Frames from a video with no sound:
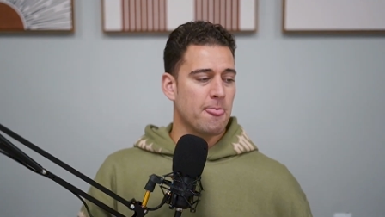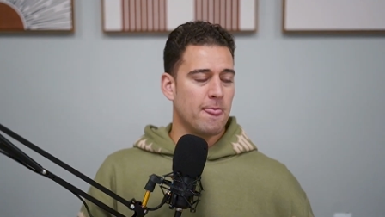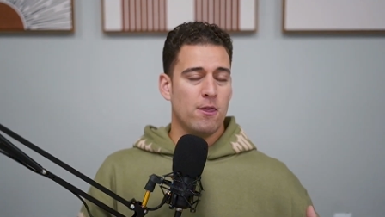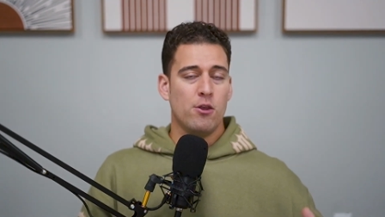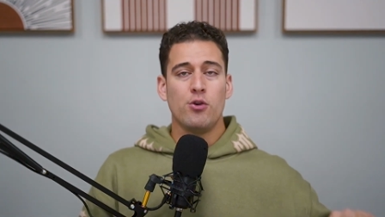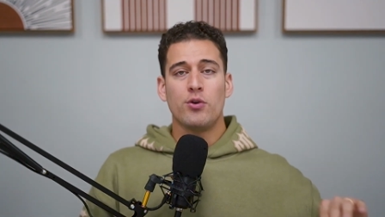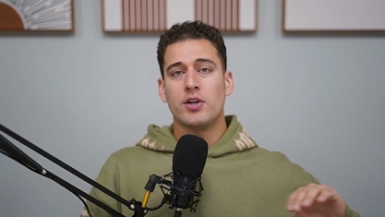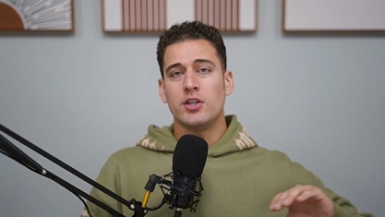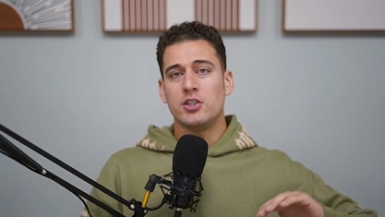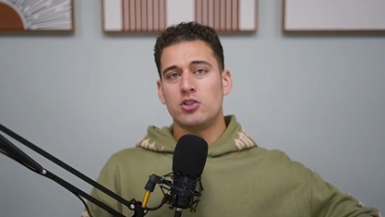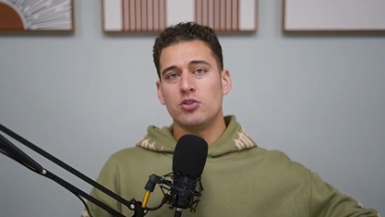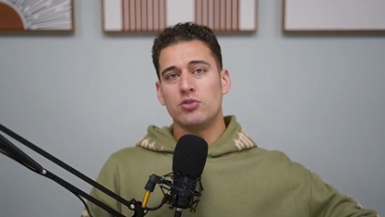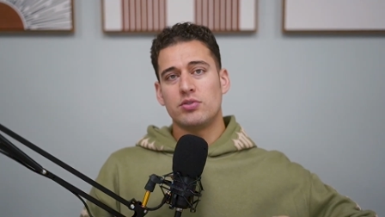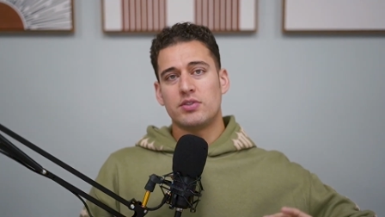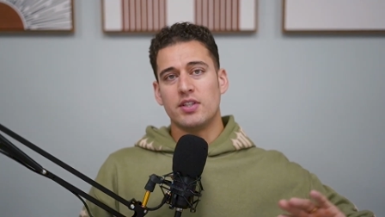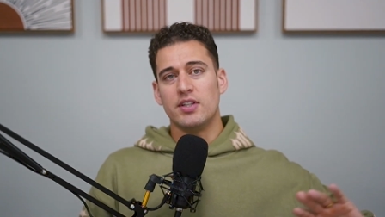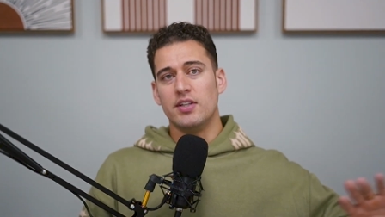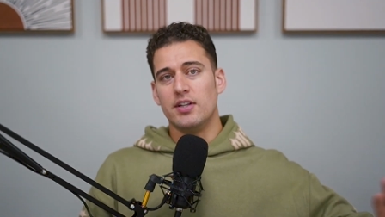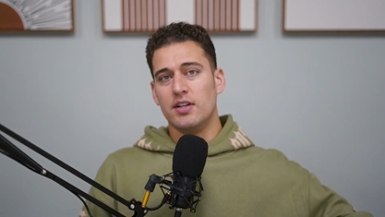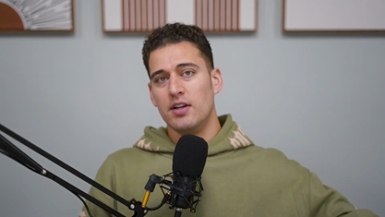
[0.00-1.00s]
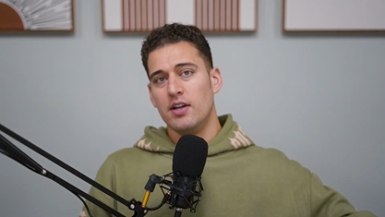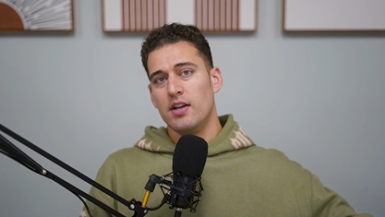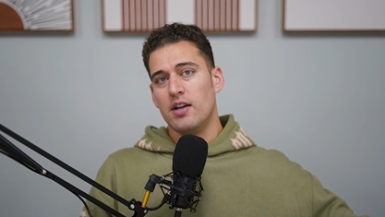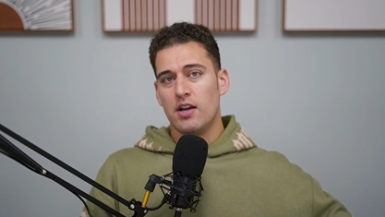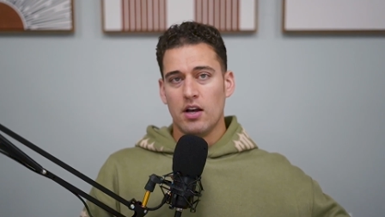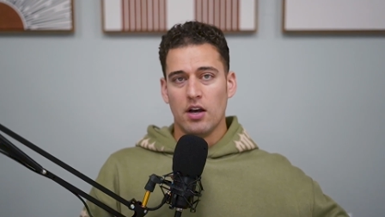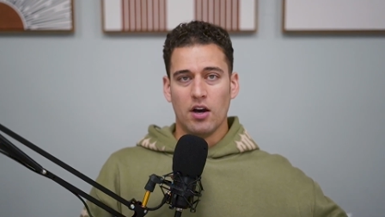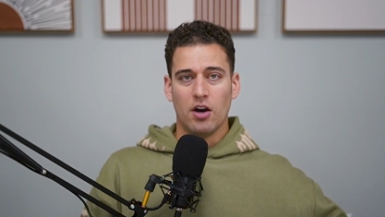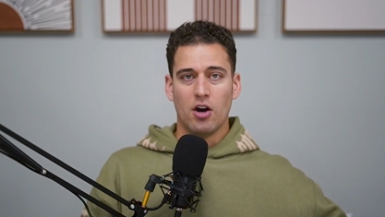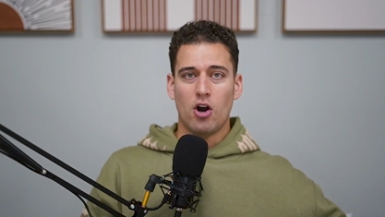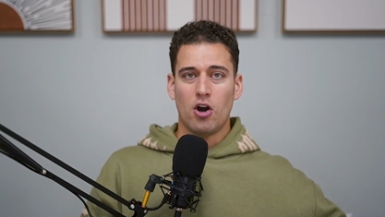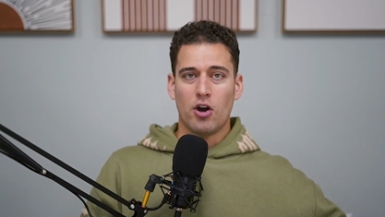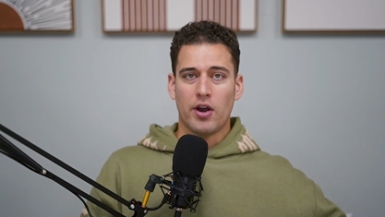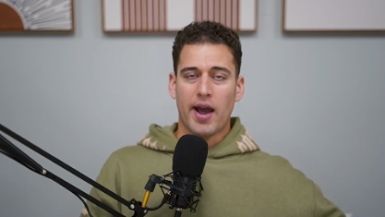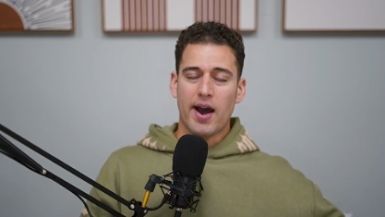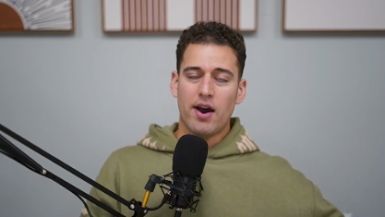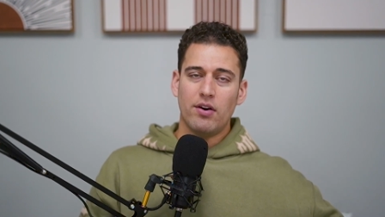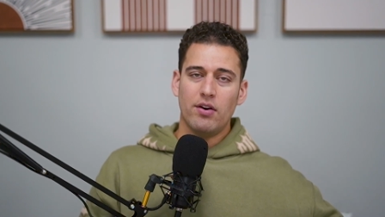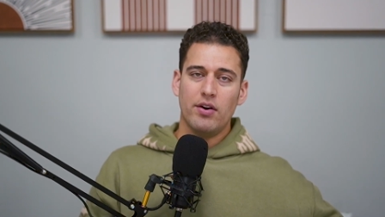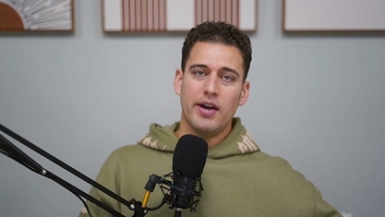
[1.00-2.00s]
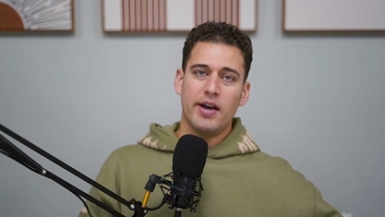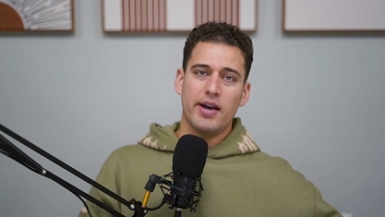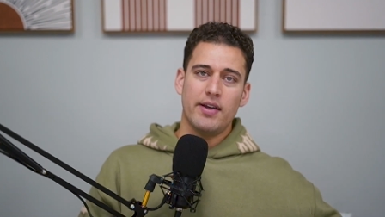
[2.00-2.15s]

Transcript: you can choose to log out